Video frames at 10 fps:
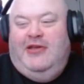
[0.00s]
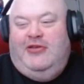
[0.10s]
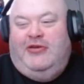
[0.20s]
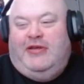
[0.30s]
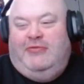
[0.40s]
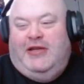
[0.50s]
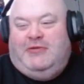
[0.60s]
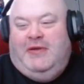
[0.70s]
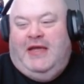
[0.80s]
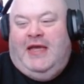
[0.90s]
You can
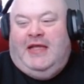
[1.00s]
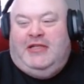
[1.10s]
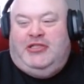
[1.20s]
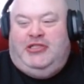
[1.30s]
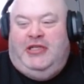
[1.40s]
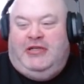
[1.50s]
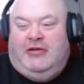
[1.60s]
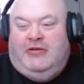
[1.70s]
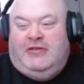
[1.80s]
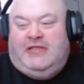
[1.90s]
reach me at G
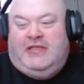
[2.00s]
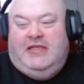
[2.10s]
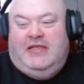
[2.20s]
Curse